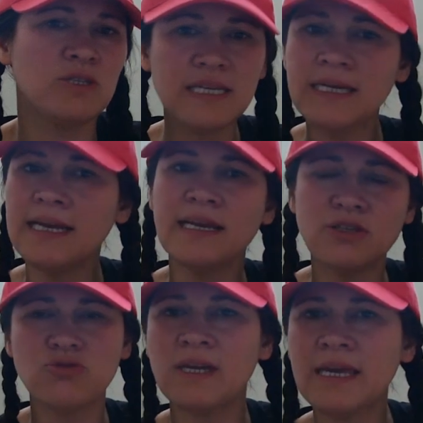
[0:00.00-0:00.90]
was eating
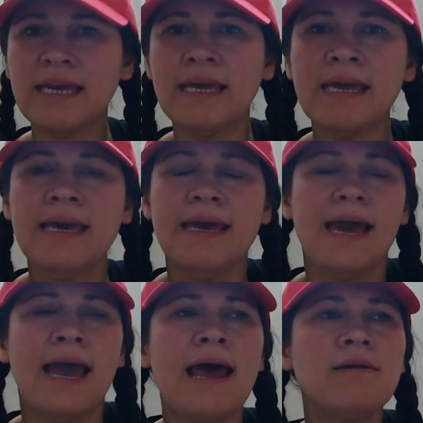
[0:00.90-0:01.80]
and drinking,
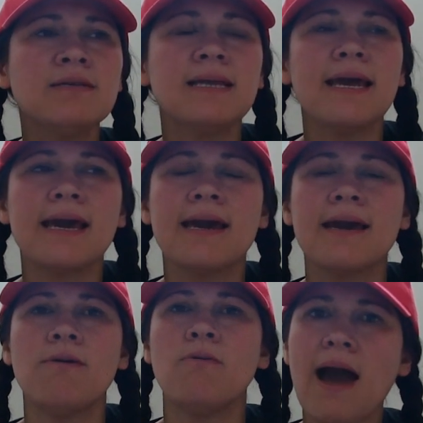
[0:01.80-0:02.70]
and I was like,
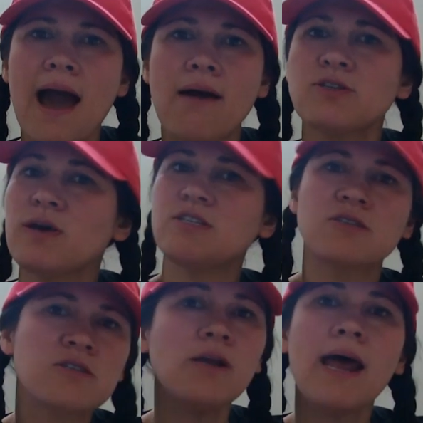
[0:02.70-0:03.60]
wow. So I
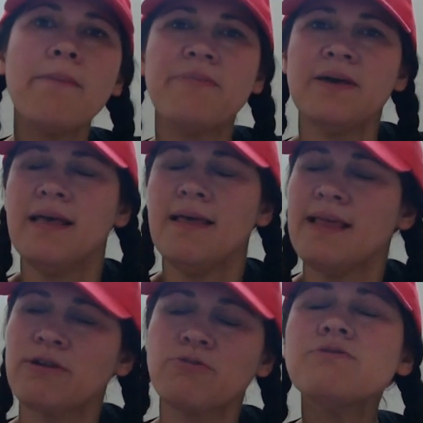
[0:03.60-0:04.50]
stood up
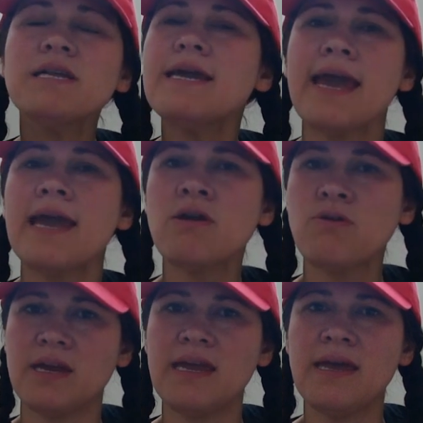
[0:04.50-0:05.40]
like really
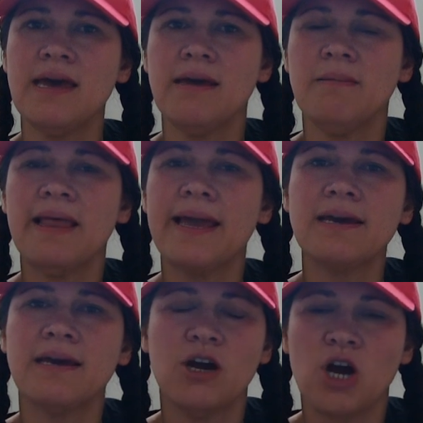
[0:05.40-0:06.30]
angry,
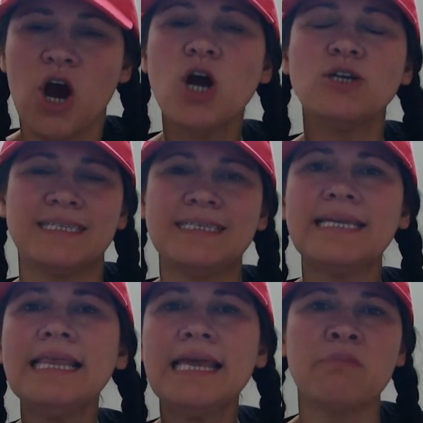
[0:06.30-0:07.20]
like her
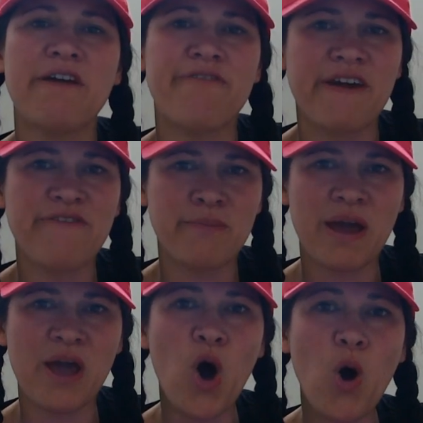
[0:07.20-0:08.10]
stealing my faith and
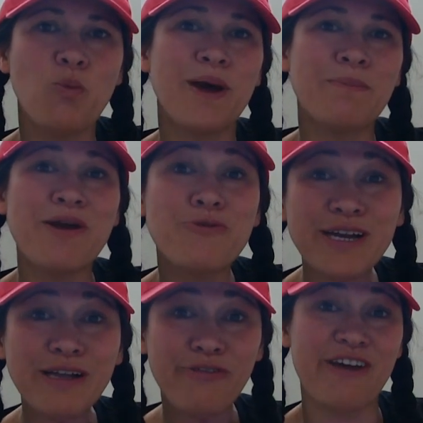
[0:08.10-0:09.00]
my hope when my
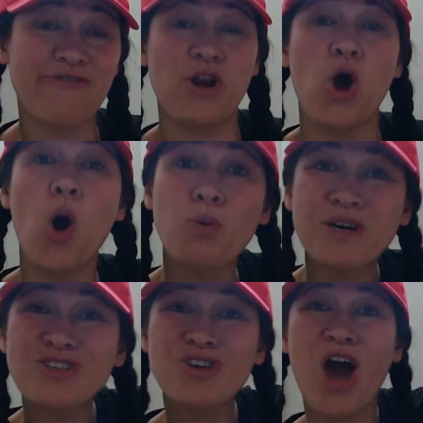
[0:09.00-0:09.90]
real faith and hope
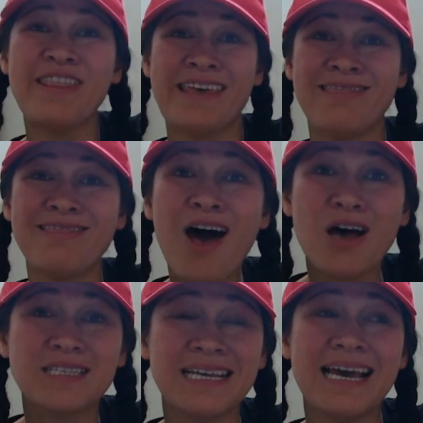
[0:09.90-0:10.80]
was gone and
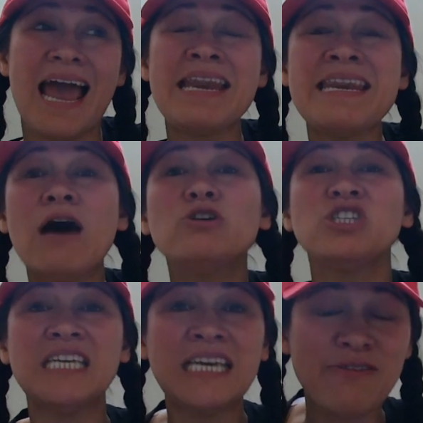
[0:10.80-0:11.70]
lost, and now
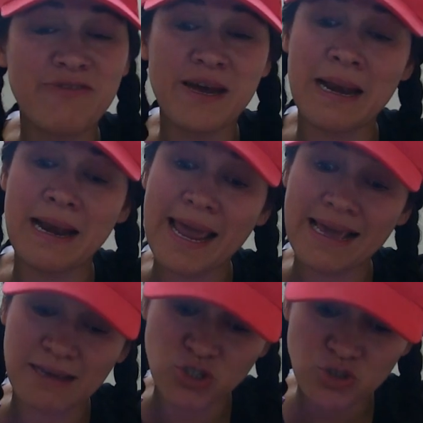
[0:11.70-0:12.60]
she even like